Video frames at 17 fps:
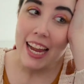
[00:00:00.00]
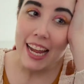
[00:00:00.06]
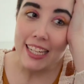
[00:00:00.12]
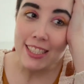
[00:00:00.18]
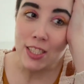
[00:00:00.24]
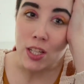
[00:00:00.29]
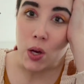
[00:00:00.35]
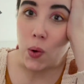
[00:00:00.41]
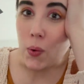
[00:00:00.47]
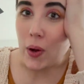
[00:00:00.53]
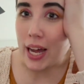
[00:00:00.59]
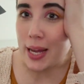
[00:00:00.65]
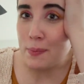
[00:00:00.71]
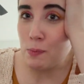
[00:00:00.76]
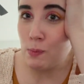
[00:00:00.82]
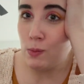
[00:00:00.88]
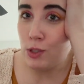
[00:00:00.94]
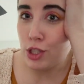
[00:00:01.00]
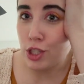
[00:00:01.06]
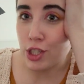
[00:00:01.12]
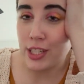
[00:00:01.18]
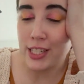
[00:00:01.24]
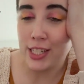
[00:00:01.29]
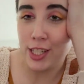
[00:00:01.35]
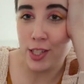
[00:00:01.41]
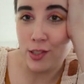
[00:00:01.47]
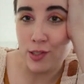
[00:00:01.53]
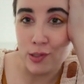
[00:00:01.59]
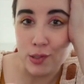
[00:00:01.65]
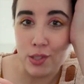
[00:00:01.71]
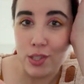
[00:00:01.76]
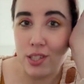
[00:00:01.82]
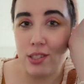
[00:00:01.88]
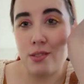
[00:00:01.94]
So I'm just going to
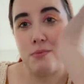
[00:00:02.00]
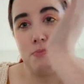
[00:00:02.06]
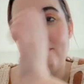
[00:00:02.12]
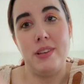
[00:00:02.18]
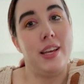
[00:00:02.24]
use,